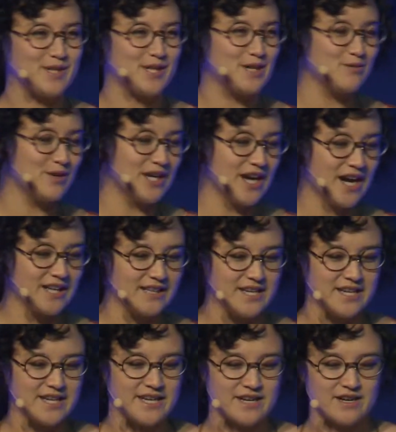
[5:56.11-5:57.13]
that I want to
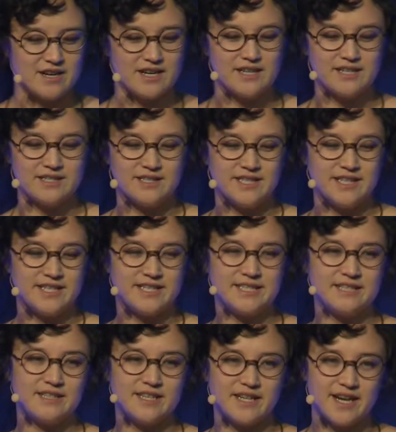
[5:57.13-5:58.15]
highlight here is the
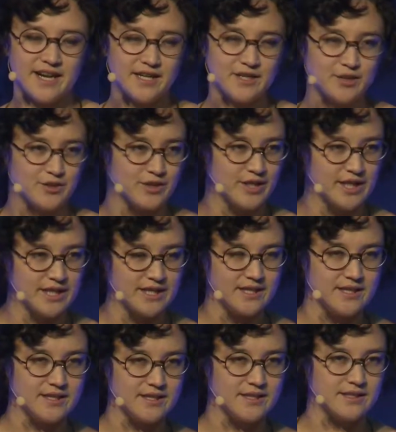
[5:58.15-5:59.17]
idea that an android
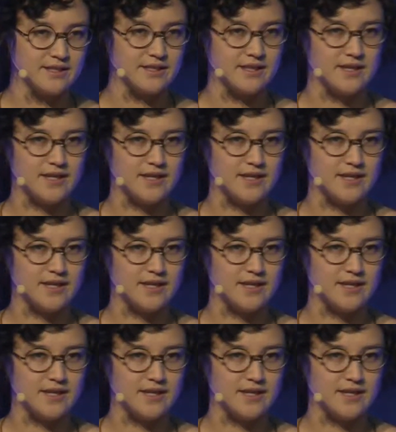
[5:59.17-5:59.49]
is